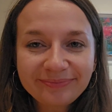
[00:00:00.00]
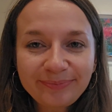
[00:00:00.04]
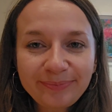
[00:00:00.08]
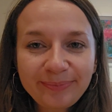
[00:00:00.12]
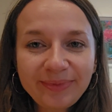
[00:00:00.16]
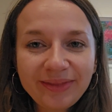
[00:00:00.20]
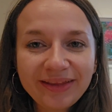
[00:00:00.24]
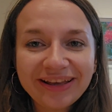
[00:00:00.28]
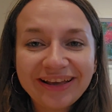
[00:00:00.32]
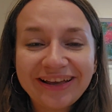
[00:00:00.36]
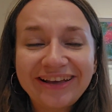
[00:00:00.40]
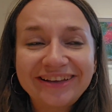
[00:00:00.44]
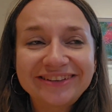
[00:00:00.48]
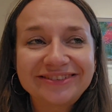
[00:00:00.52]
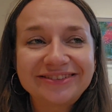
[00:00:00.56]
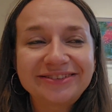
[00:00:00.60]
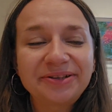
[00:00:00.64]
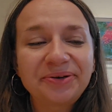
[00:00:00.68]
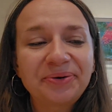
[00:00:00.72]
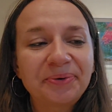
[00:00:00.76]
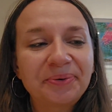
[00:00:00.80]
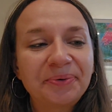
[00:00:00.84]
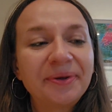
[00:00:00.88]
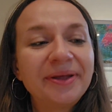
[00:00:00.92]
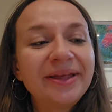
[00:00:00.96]

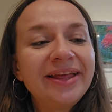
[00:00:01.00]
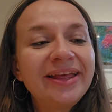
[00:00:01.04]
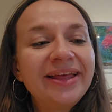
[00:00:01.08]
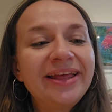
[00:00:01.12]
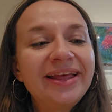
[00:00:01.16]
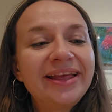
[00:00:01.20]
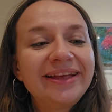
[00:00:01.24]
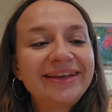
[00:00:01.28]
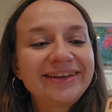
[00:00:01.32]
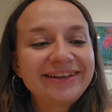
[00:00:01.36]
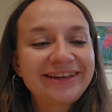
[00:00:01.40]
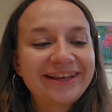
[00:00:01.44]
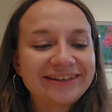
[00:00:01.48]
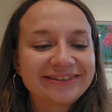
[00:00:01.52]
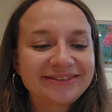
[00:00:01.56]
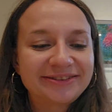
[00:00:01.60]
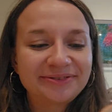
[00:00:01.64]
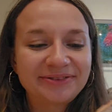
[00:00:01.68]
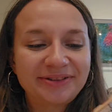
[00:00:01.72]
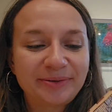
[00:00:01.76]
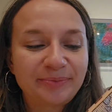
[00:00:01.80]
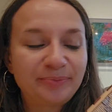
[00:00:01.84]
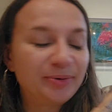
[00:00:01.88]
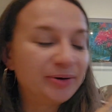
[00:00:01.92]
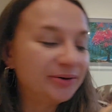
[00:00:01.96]
So
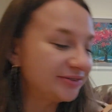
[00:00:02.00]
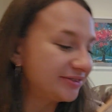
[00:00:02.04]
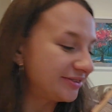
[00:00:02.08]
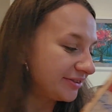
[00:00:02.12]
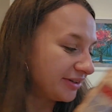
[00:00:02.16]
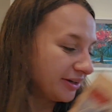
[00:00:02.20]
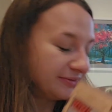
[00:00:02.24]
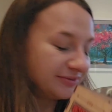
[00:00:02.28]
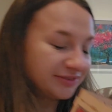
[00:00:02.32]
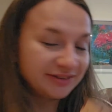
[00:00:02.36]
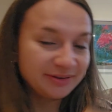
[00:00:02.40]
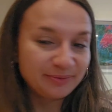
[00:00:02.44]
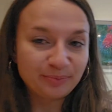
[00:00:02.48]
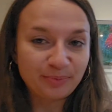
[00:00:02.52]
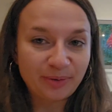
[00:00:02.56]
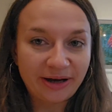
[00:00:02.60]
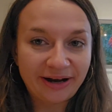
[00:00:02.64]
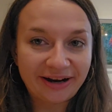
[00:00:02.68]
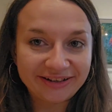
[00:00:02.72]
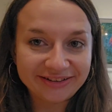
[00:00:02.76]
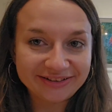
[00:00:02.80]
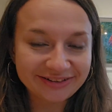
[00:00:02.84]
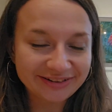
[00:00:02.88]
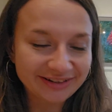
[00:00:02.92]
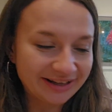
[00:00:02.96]
the box comes in
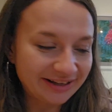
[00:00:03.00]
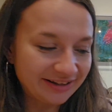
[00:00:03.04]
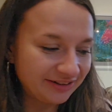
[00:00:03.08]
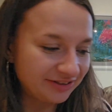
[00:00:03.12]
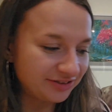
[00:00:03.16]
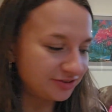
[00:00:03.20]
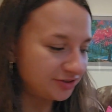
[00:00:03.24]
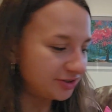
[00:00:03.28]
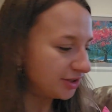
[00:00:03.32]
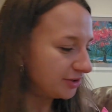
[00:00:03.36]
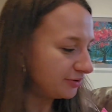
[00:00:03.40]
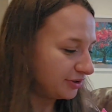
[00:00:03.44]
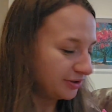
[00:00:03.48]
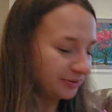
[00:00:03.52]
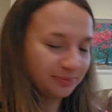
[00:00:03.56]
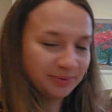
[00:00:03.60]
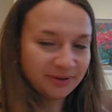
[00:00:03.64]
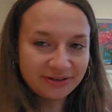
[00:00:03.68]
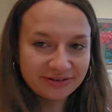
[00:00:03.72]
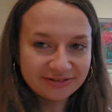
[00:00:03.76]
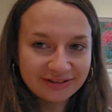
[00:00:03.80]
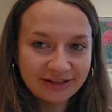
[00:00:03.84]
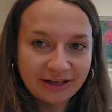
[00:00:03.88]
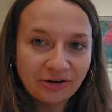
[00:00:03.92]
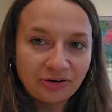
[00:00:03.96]
parts, and I can show you
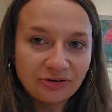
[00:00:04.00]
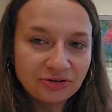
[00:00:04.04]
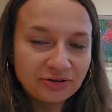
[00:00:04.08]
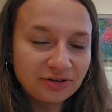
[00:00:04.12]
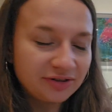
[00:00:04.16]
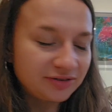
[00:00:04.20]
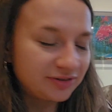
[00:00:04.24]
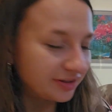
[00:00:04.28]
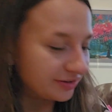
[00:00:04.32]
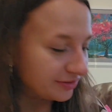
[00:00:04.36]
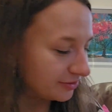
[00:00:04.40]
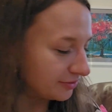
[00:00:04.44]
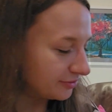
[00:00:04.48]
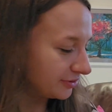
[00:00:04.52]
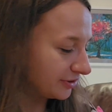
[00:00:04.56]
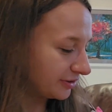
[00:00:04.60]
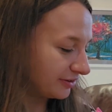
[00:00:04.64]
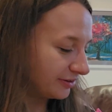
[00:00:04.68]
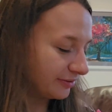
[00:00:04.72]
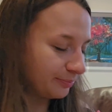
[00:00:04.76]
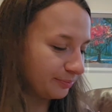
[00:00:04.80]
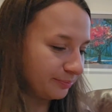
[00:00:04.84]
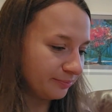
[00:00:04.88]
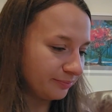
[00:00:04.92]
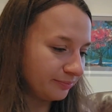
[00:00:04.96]
because I ordered
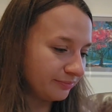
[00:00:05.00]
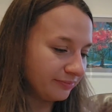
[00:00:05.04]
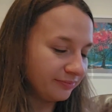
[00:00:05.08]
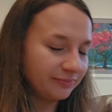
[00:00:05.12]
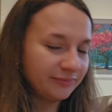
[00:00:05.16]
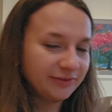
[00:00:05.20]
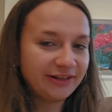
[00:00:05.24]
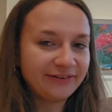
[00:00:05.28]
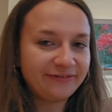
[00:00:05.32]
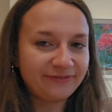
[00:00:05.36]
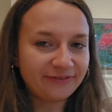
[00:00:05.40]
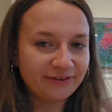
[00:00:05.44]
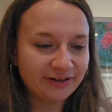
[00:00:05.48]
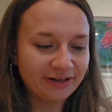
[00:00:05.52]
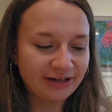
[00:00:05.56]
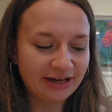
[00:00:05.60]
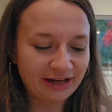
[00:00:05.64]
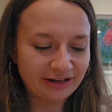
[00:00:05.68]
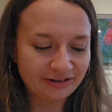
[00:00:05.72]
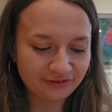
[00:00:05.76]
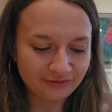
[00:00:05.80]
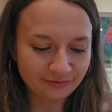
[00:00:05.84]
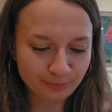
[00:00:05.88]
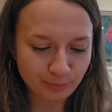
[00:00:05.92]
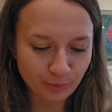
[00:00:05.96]
another different
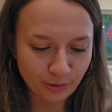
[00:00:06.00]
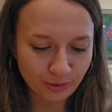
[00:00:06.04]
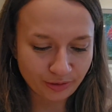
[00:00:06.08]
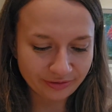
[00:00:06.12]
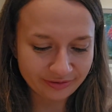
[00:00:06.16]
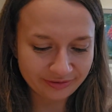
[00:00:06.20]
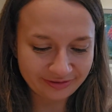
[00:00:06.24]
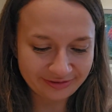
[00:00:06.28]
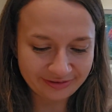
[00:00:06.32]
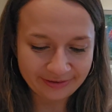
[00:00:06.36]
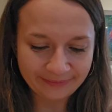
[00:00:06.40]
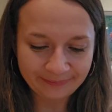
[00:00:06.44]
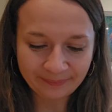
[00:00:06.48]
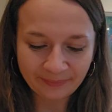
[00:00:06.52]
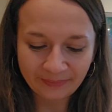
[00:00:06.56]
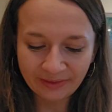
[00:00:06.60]
kind of box.